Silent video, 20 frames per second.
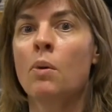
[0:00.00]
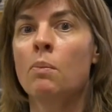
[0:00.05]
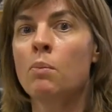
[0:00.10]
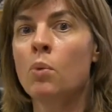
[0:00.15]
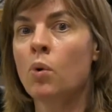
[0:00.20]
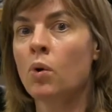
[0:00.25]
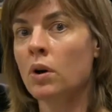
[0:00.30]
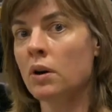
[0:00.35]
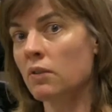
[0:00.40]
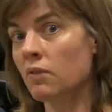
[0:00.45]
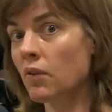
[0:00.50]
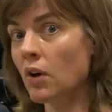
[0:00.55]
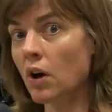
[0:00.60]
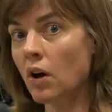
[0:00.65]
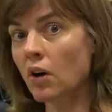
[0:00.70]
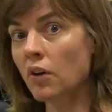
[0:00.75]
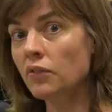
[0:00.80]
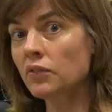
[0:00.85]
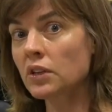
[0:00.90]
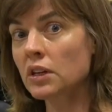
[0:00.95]
more
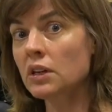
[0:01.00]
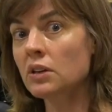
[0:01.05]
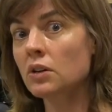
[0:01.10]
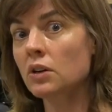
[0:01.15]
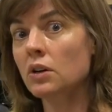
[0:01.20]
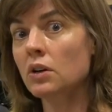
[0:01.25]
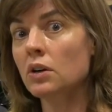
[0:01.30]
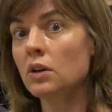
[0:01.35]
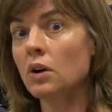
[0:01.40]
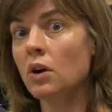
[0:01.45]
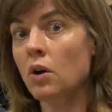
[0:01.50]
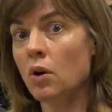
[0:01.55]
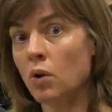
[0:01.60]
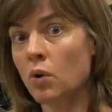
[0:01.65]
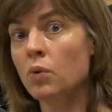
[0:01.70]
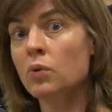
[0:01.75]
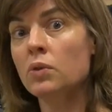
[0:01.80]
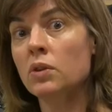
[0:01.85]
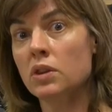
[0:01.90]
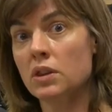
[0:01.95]
involved in her
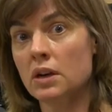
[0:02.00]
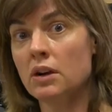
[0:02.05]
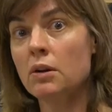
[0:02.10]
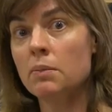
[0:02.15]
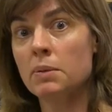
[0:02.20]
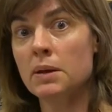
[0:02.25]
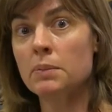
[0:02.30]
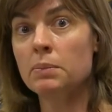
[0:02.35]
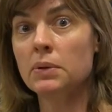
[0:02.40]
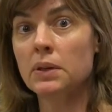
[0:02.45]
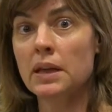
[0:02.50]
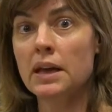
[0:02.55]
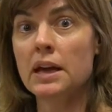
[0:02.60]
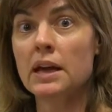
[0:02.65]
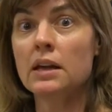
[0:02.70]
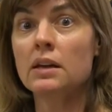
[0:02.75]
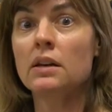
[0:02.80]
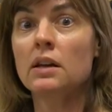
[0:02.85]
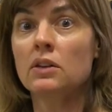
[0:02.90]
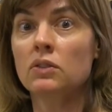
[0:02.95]
own therapy
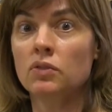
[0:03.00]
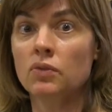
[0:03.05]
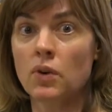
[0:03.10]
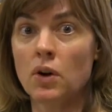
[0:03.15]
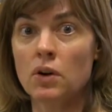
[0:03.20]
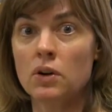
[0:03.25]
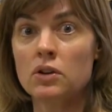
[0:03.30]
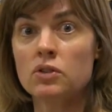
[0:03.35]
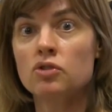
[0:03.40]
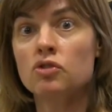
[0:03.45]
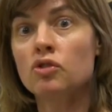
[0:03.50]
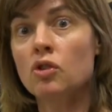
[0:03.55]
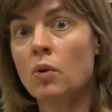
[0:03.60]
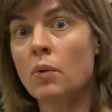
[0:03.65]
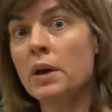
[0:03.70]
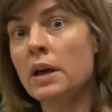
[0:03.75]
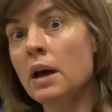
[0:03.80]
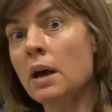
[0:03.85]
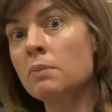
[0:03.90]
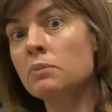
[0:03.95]
plan as far as
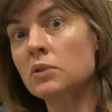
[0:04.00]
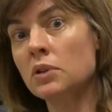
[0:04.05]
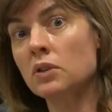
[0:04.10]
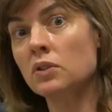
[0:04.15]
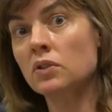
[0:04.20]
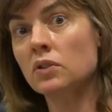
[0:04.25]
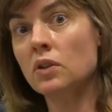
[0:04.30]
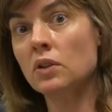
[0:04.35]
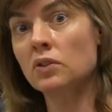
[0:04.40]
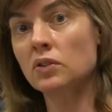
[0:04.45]
showing up to s-